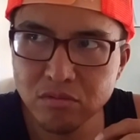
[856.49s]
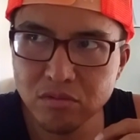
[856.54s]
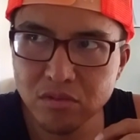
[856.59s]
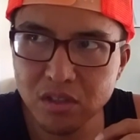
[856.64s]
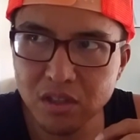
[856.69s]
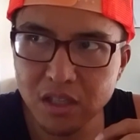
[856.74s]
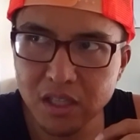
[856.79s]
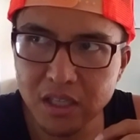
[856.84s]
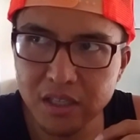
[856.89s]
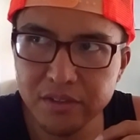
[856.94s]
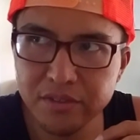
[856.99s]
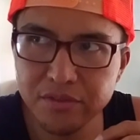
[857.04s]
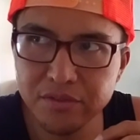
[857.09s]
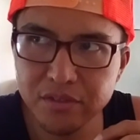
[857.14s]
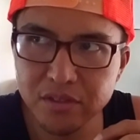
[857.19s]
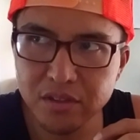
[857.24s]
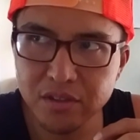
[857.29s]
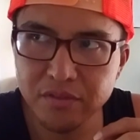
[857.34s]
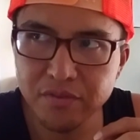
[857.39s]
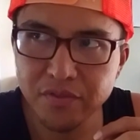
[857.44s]
a life
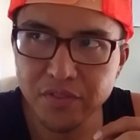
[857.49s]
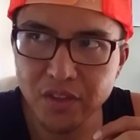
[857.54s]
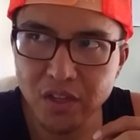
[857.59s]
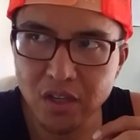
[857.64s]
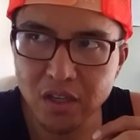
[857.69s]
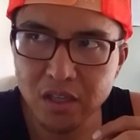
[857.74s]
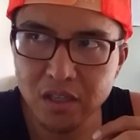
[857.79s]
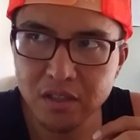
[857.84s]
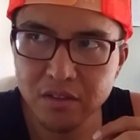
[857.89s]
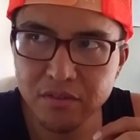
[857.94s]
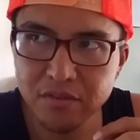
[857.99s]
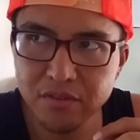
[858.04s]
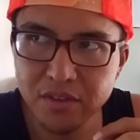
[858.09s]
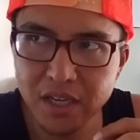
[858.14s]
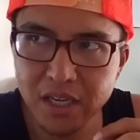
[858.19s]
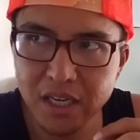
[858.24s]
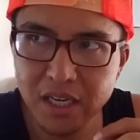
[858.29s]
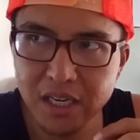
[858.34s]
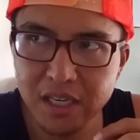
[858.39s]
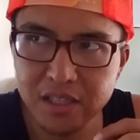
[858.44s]
of
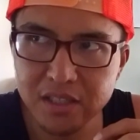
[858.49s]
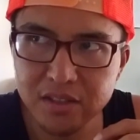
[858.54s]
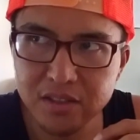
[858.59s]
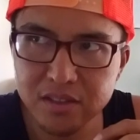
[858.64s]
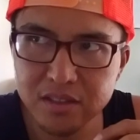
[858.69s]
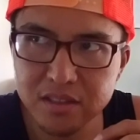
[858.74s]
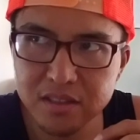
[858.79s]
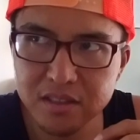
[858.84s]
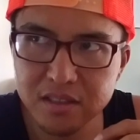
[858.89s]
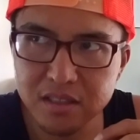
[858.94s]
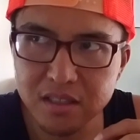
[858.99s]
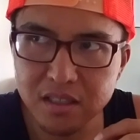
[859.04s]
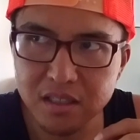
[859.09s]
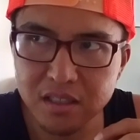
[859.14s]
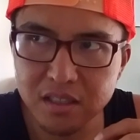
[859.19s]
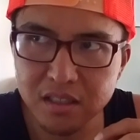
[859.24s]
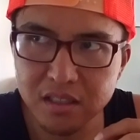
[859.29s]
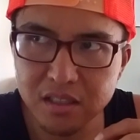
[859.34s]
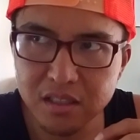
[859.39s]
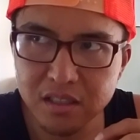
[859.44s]
non-violence
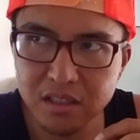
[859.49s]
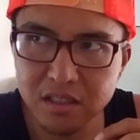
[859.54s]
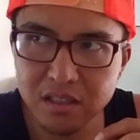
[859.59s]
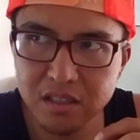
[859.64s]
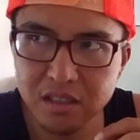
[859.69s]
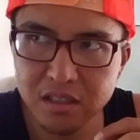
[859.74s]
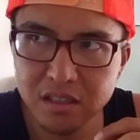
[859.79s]
and